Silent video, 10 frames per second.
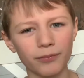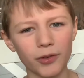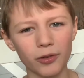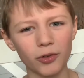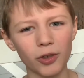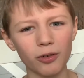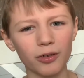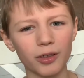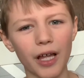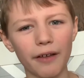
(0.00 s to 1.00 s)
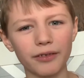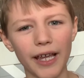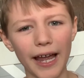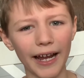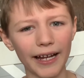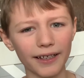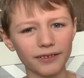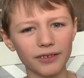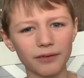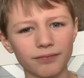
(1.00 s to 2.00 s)
You do love to
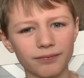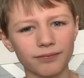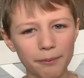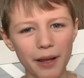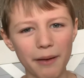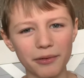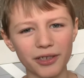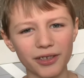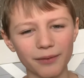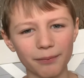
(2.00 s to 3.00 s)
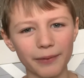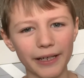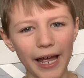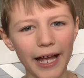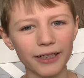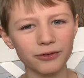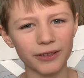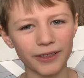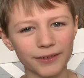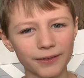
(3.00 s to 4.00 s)
act. Maybe you can be an actress.